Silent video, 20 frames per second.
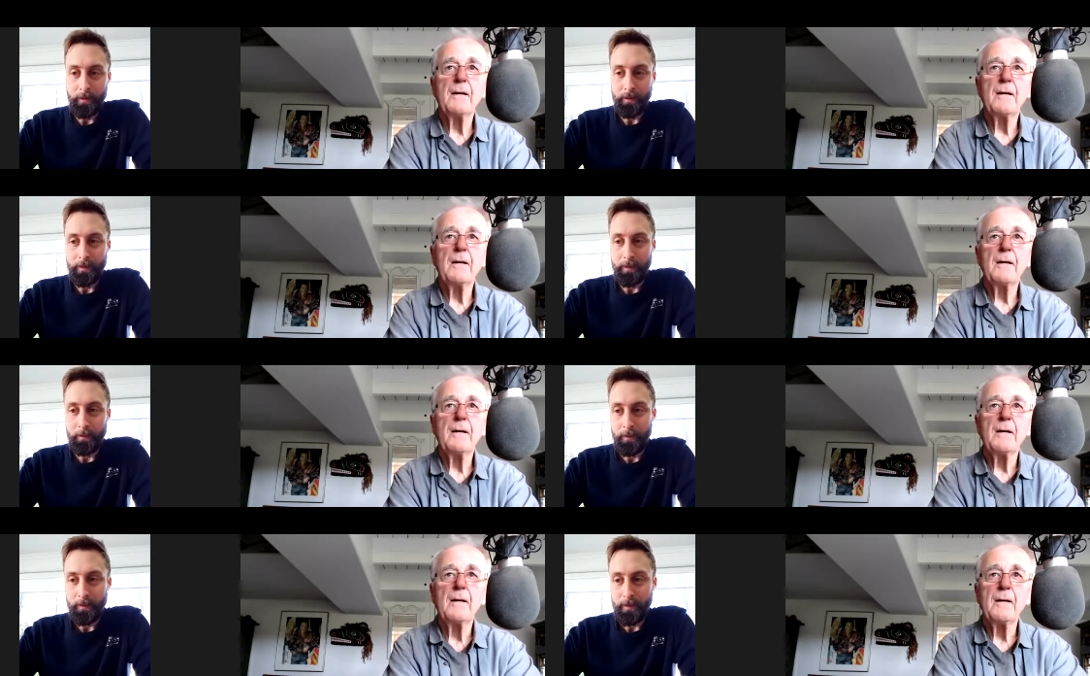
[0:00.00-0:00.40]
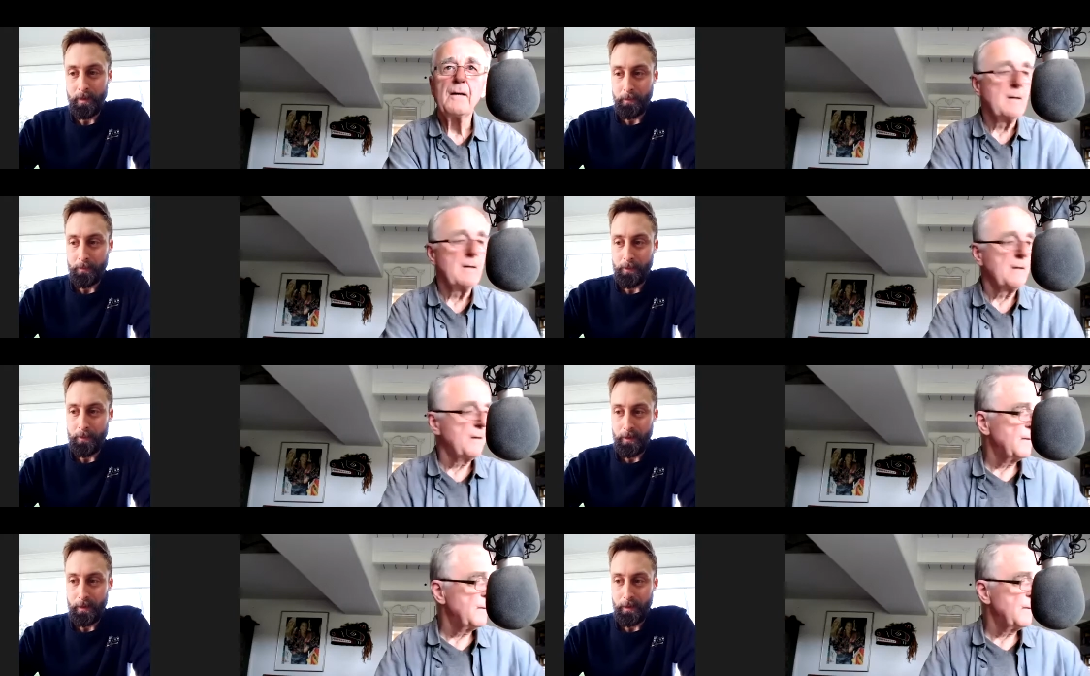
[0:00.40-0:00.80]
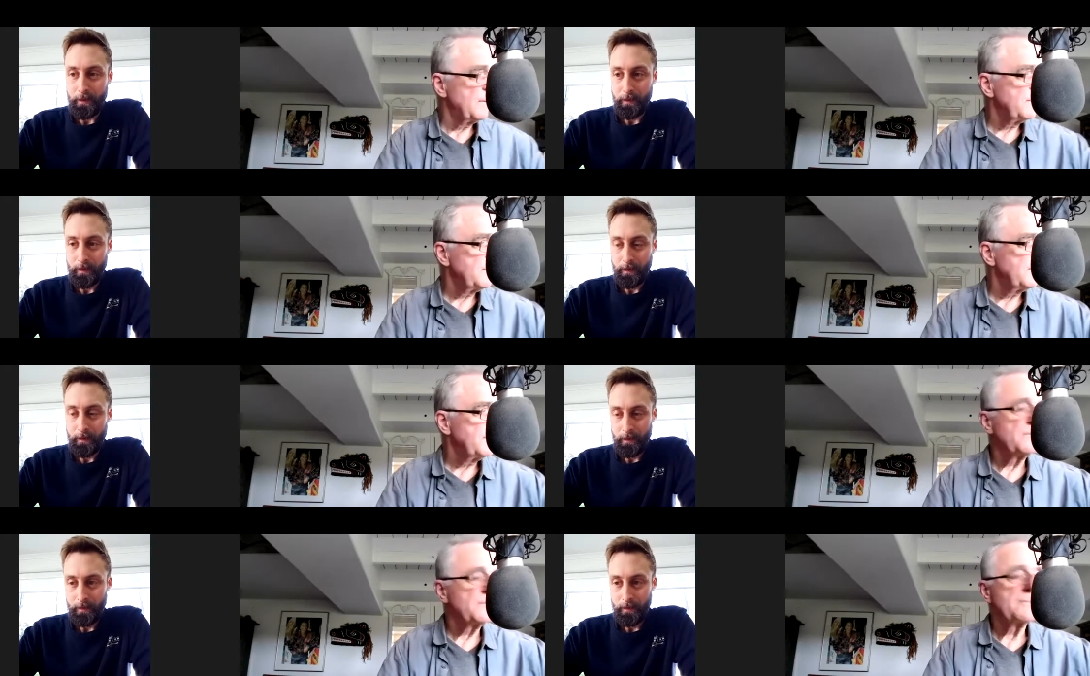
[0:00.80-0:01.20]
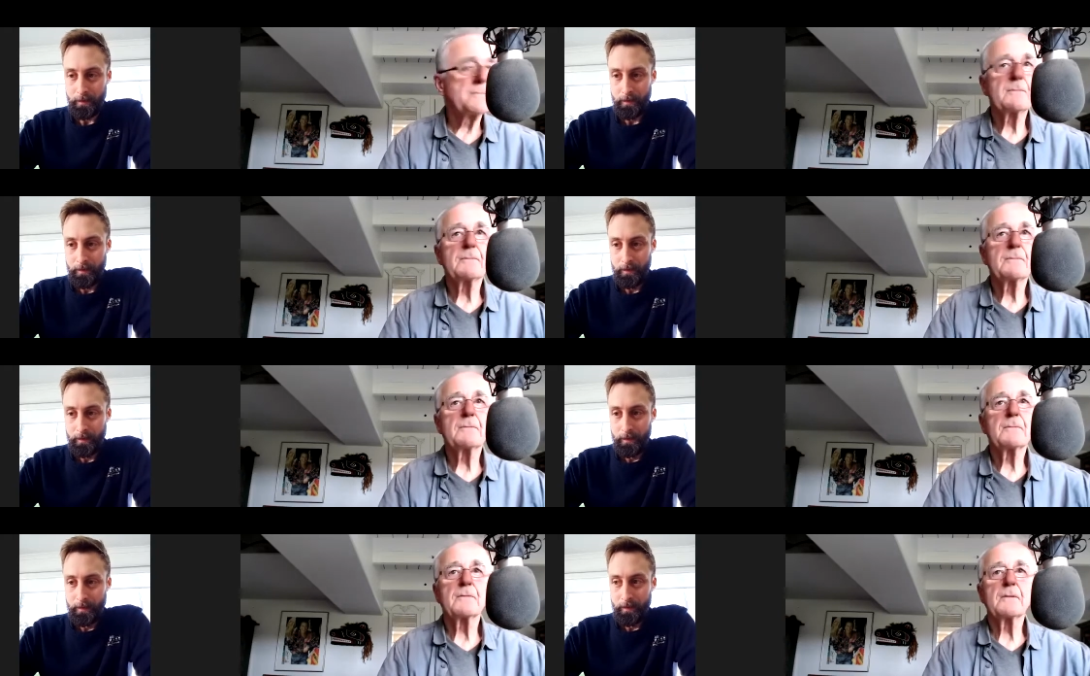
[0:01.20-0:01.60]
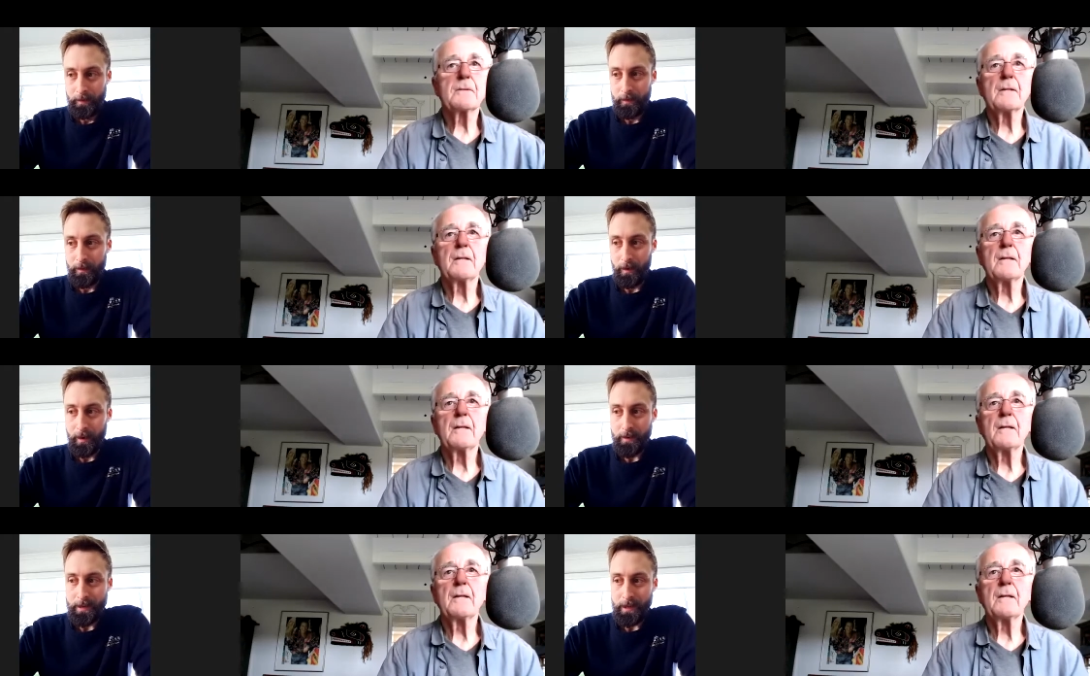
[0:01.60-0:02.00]
Speaker 1: its inception in
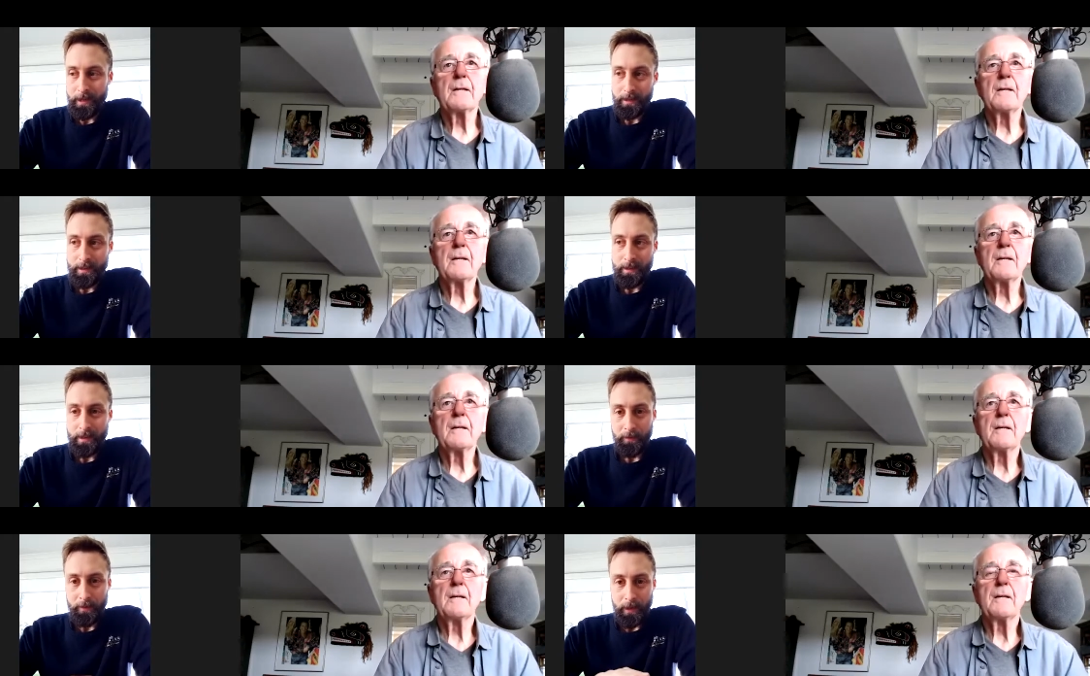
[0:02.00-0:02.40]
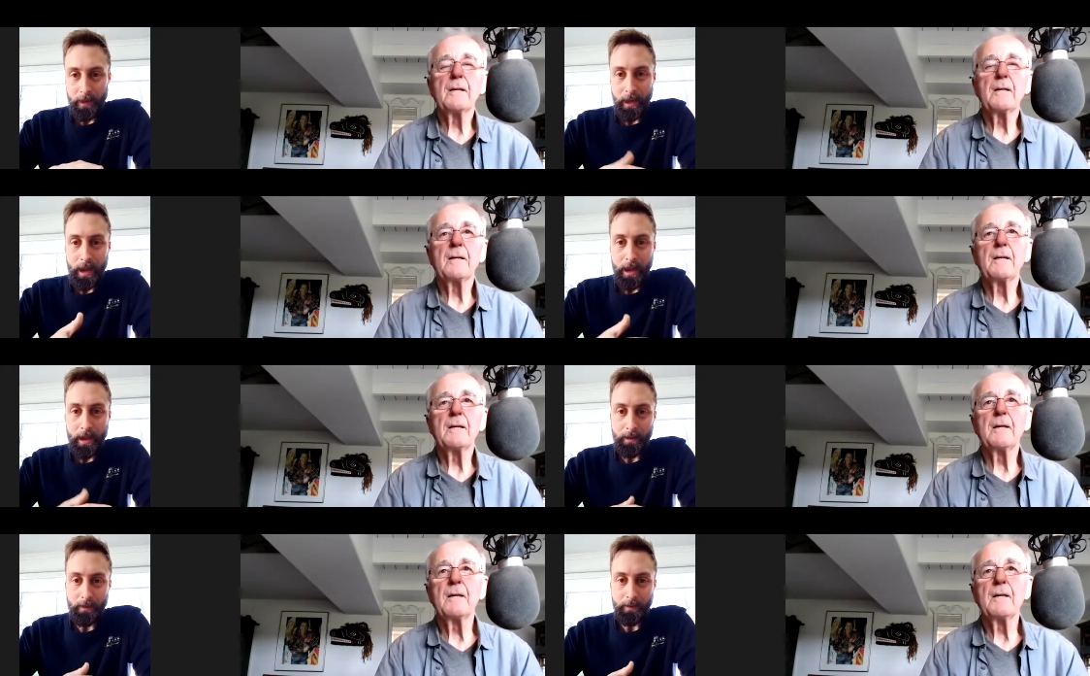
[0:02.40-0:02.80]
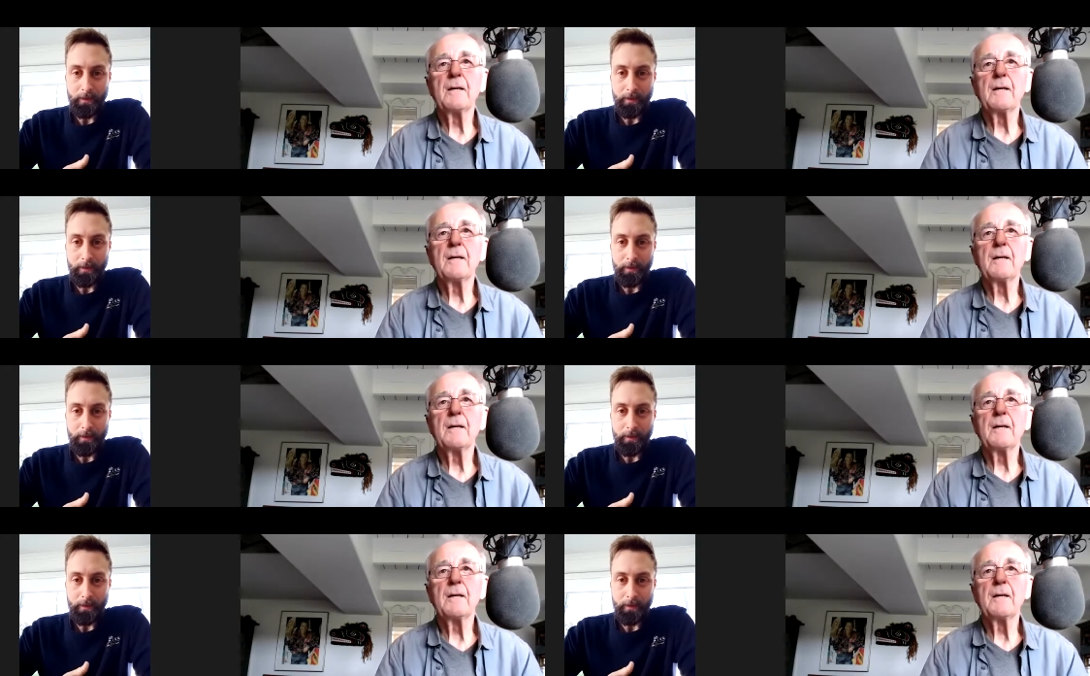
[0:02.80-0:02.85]
1978,